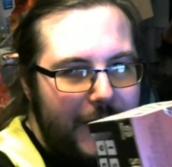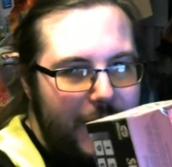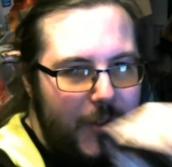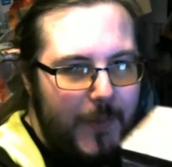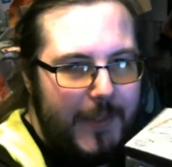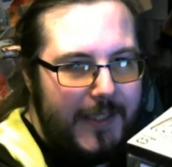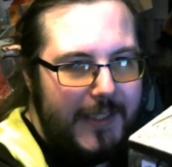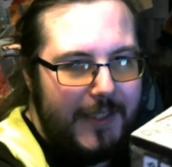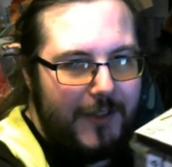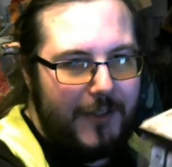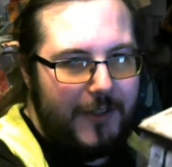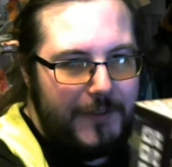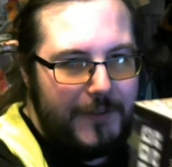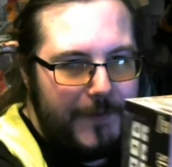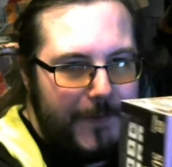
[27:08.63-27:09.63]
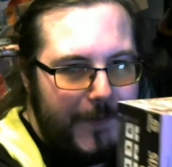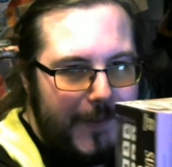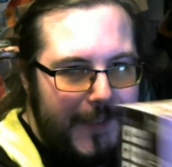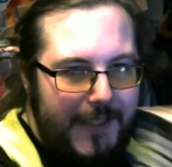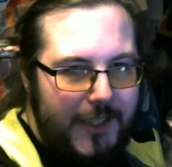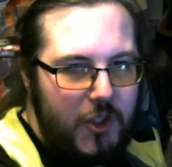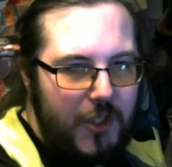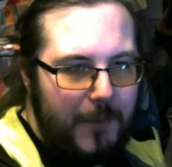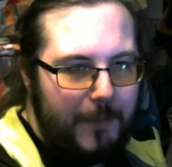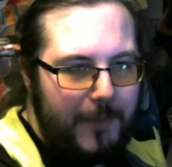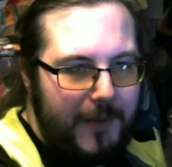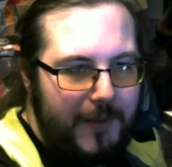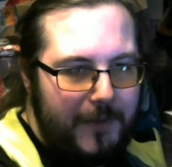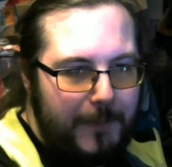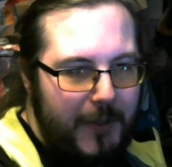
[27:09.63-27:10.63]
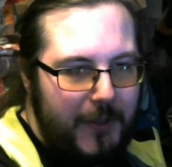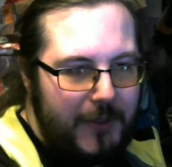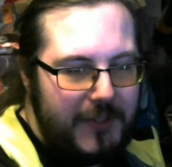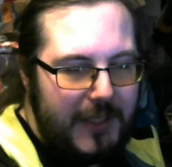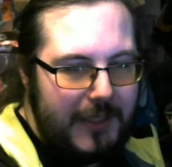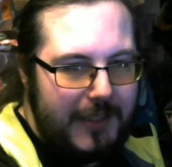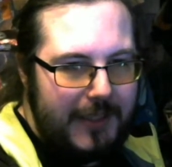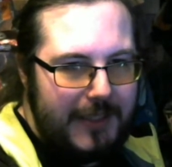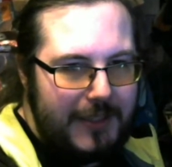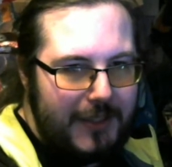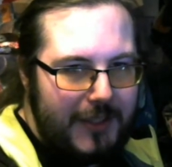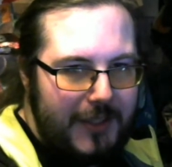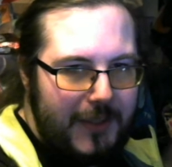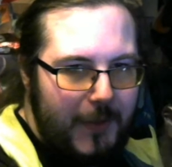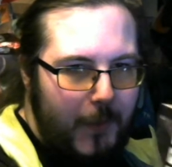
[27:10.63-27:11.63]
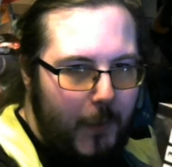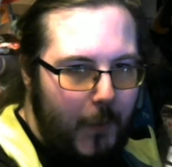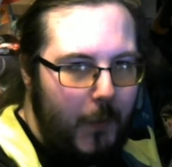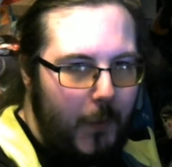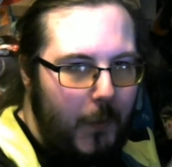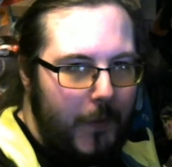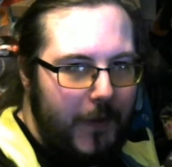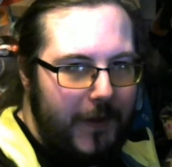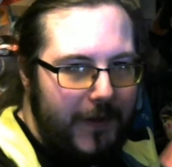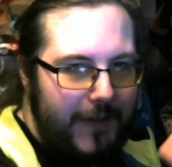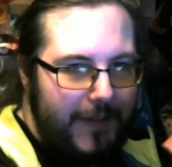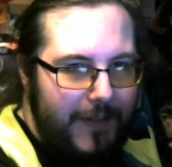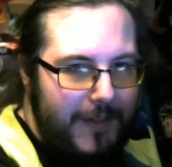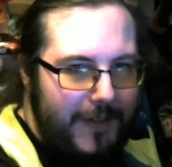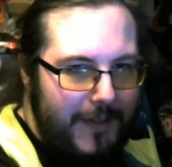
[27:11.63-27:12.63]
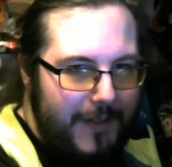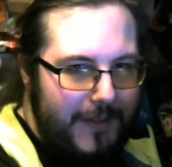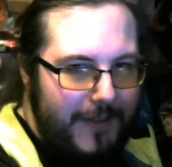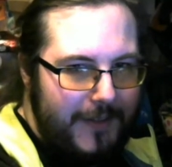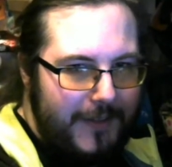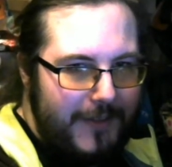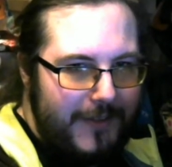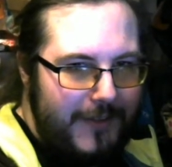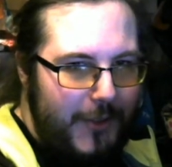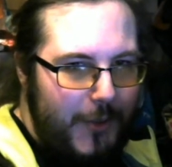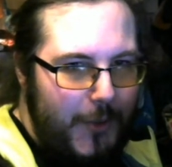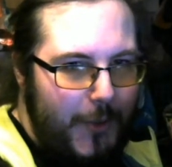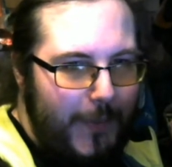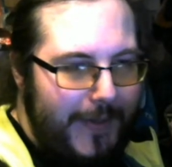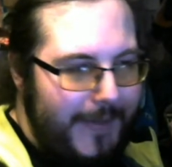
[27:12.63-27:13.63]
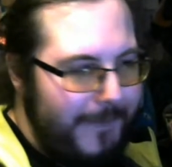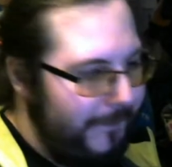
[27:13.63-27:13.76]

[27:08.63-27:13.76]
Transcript: Doing it of each number per side, or Sudoku it.